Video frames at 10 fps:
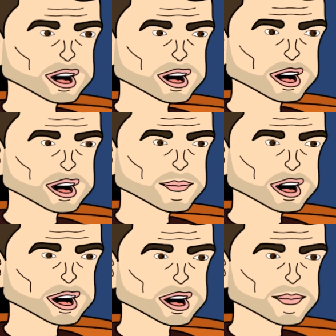I don't
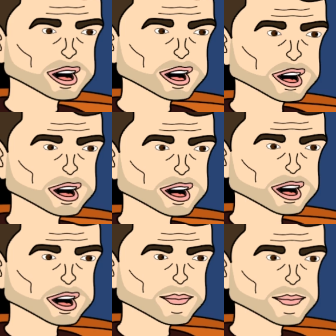think you can
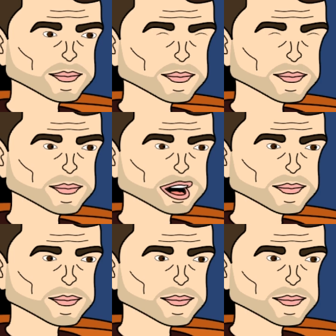read my